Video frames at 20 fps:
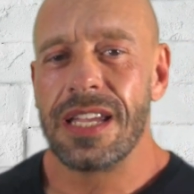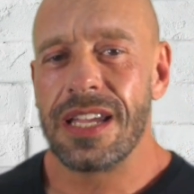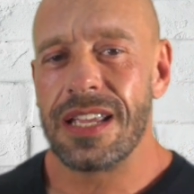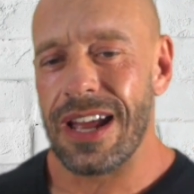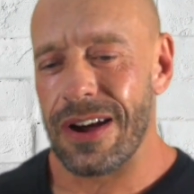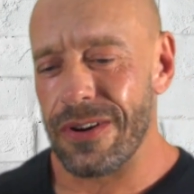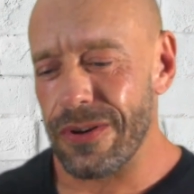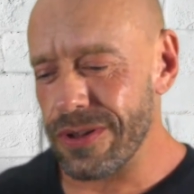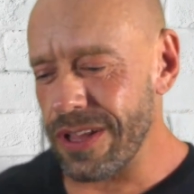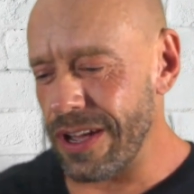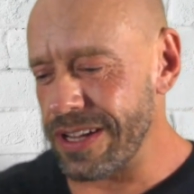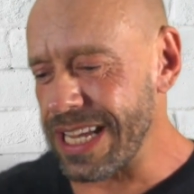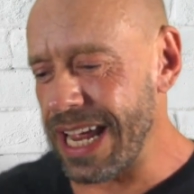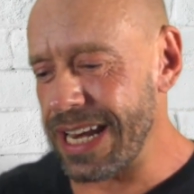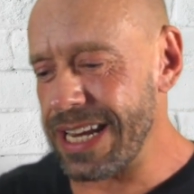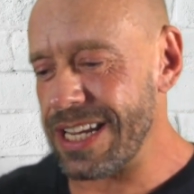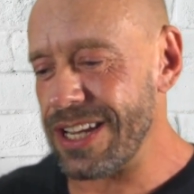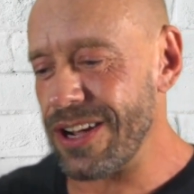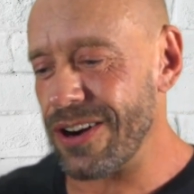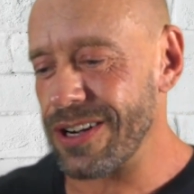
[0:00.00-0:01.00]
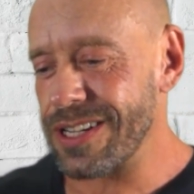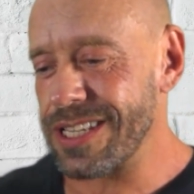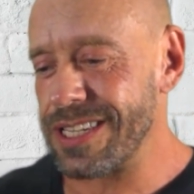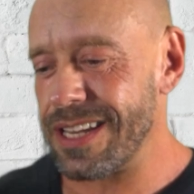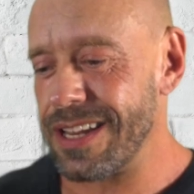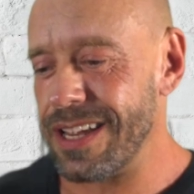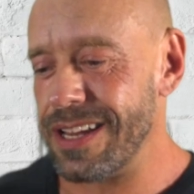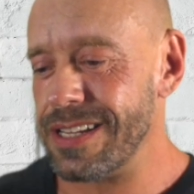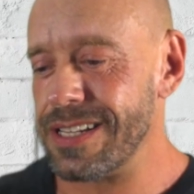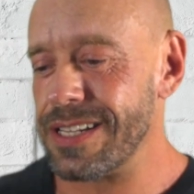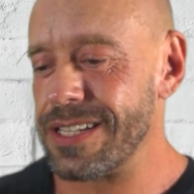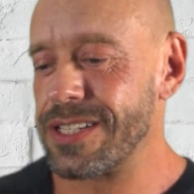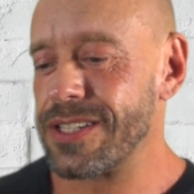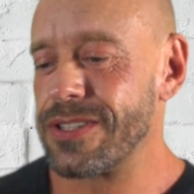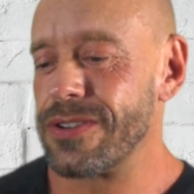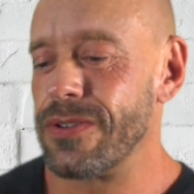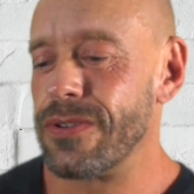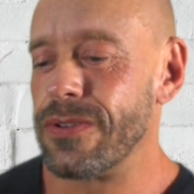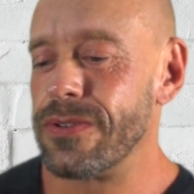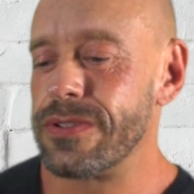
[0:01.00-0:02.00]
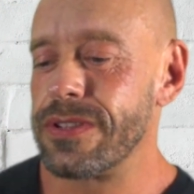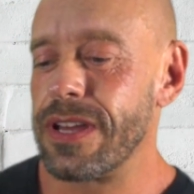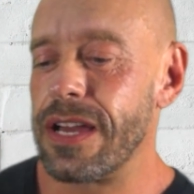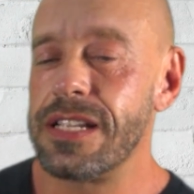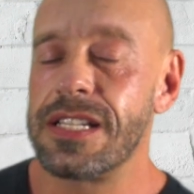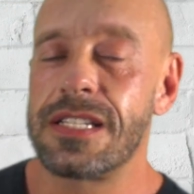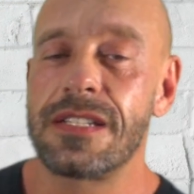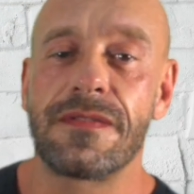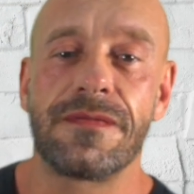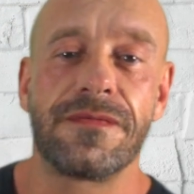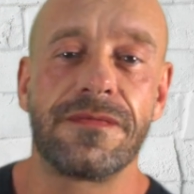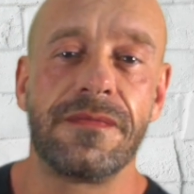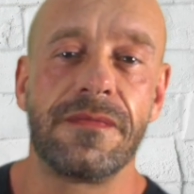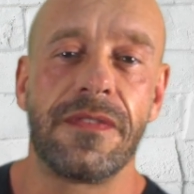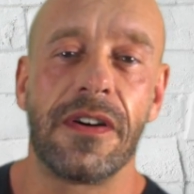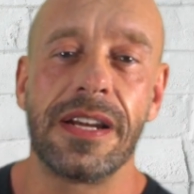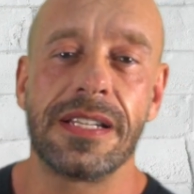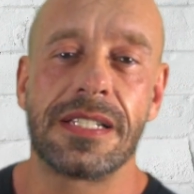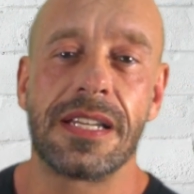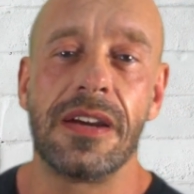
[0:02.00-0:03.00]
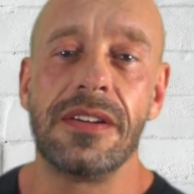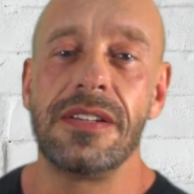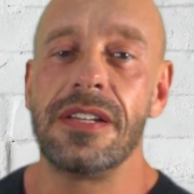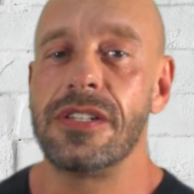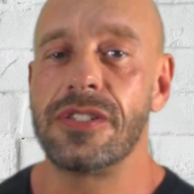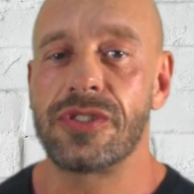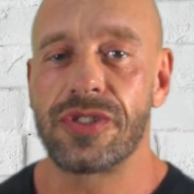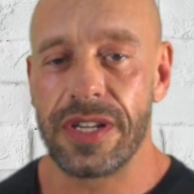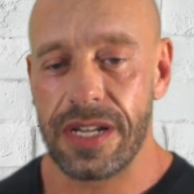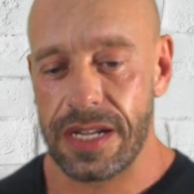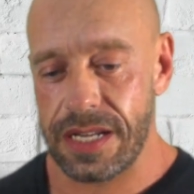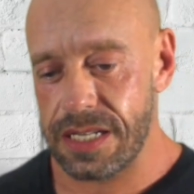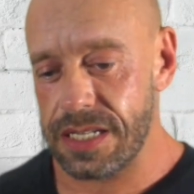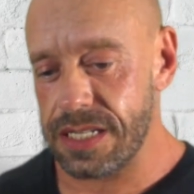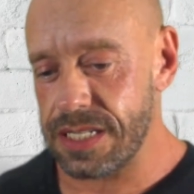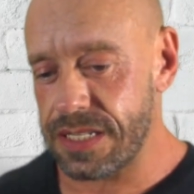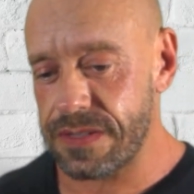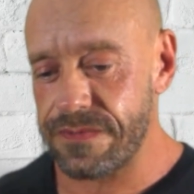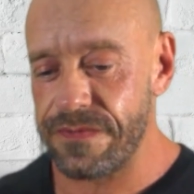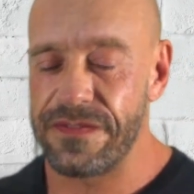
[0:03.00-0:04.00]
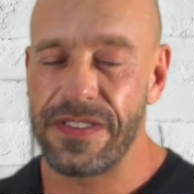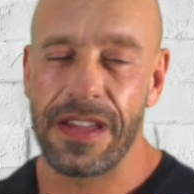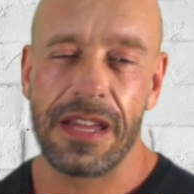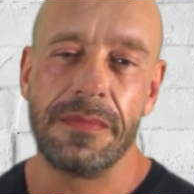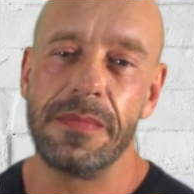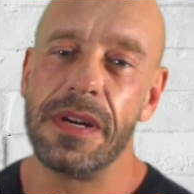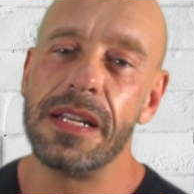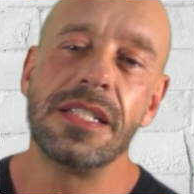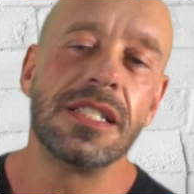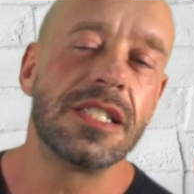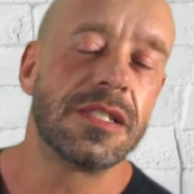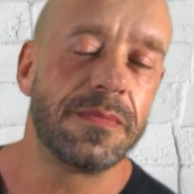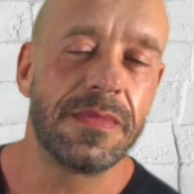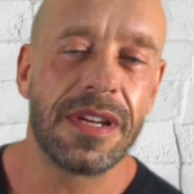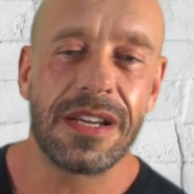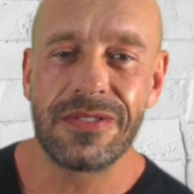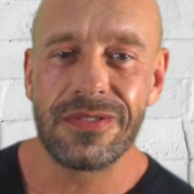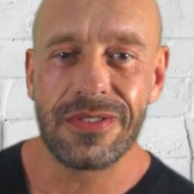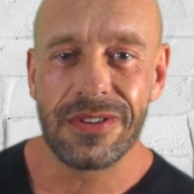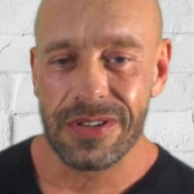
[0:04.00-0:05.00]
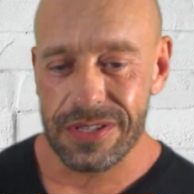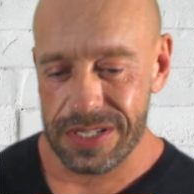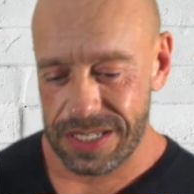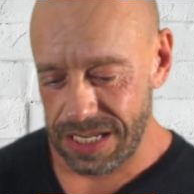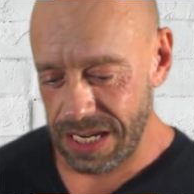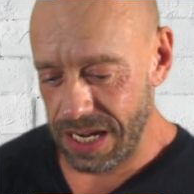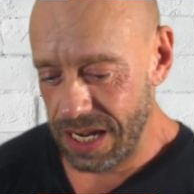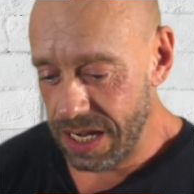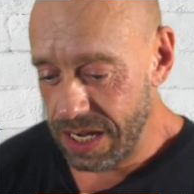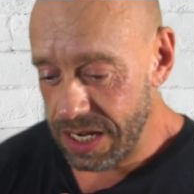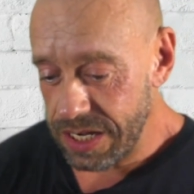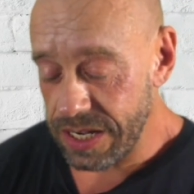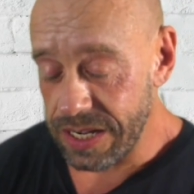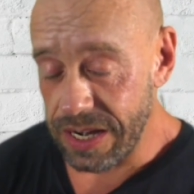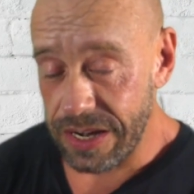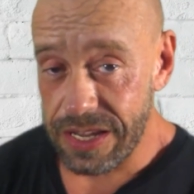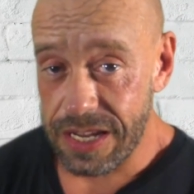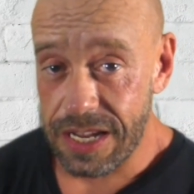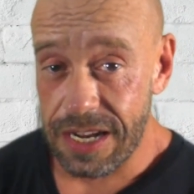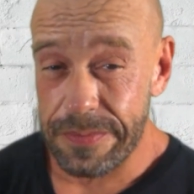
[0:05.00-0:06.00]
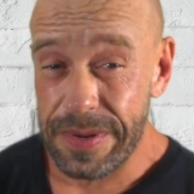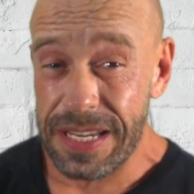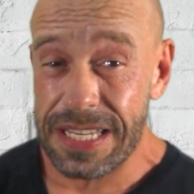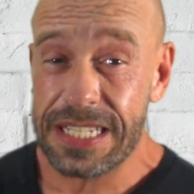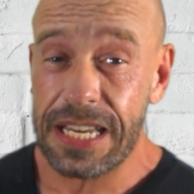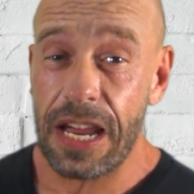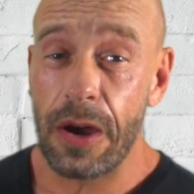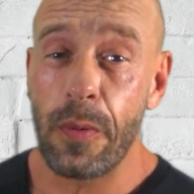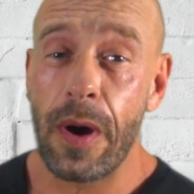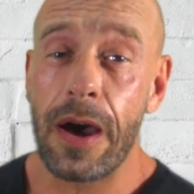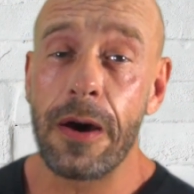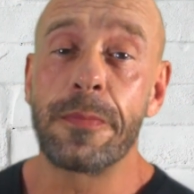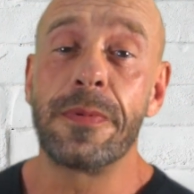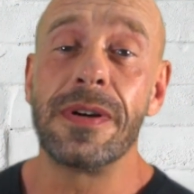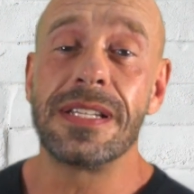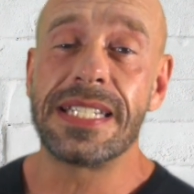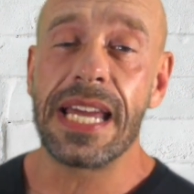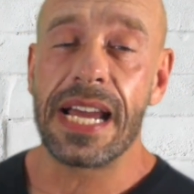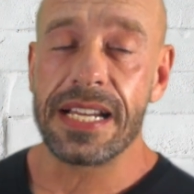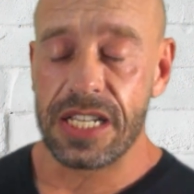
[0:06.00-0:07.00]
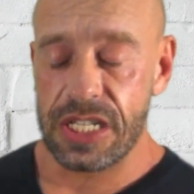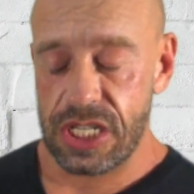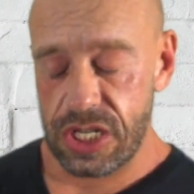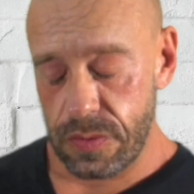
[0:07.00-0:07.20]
all those antioxidants, all those phytonutrients, vitamins, minerals, you're going to be so well protected.